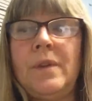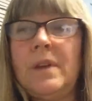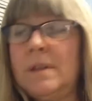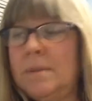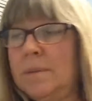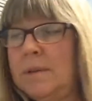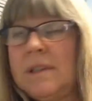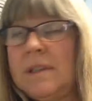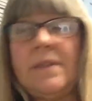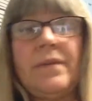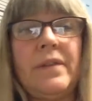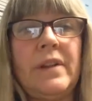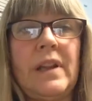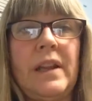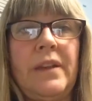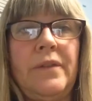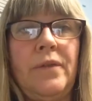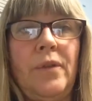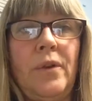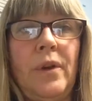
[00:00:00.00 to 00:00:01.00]

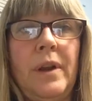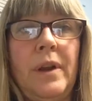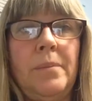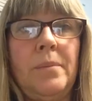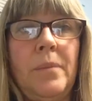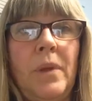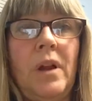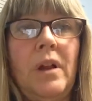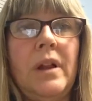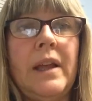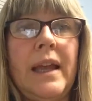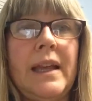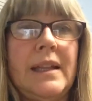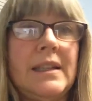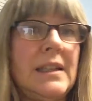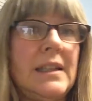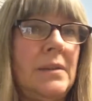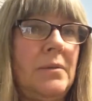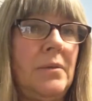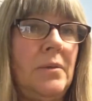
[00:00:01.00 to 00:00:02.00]
specifically for Imbolc,
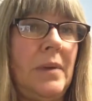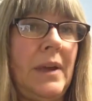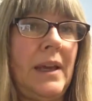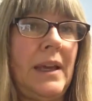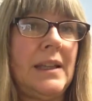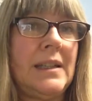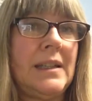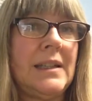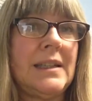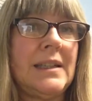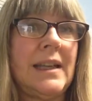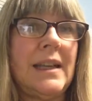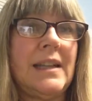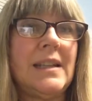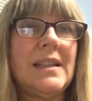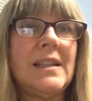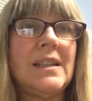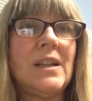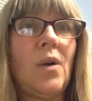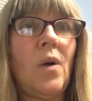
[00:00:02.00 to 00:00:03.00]
and some of my
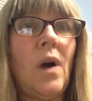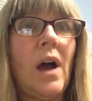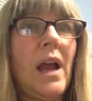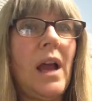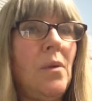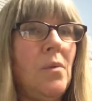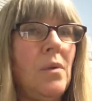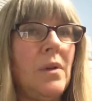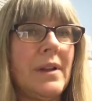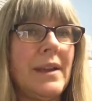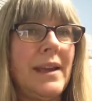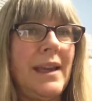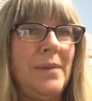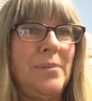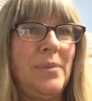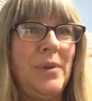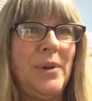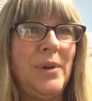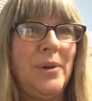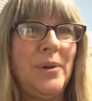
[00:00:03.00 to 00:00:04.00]
incense. So I will
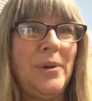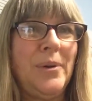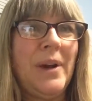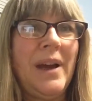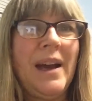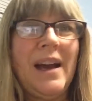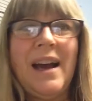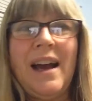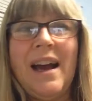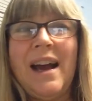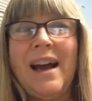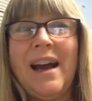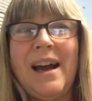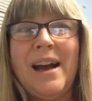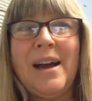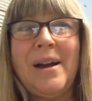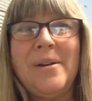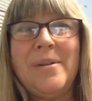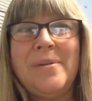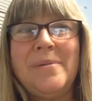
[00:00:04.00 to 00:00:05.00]
keep you
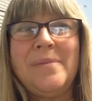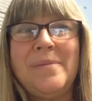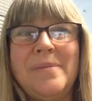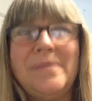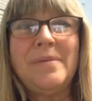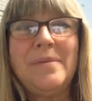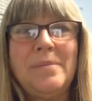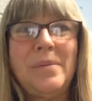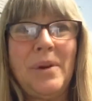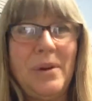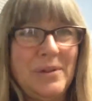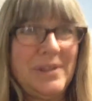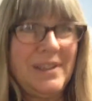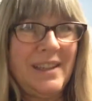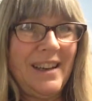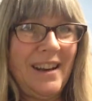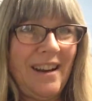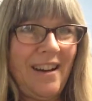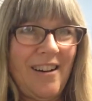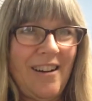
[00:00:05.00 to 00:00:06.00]

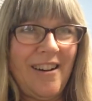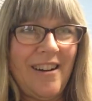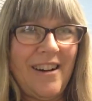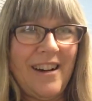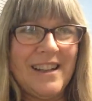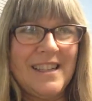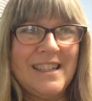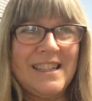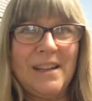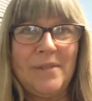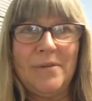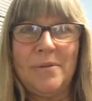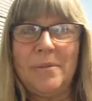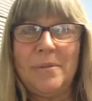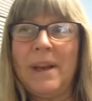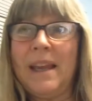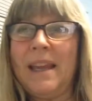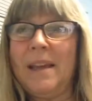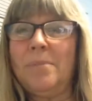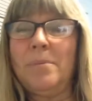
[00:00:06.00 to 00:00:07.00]
posted on some of
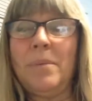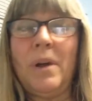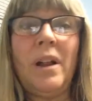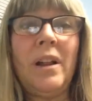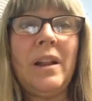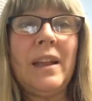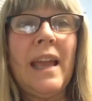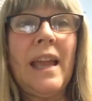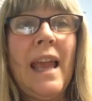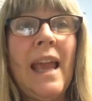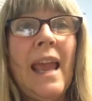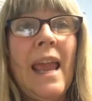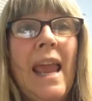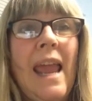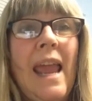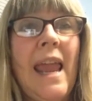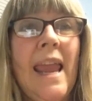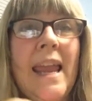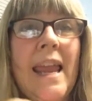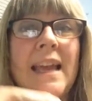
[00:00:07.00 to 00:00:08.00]
my Imbolc,
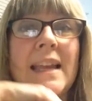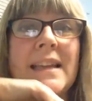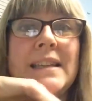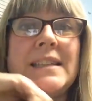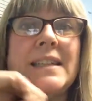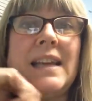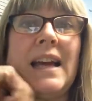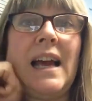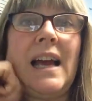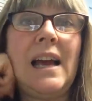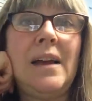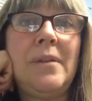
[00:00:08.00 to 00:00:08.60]
and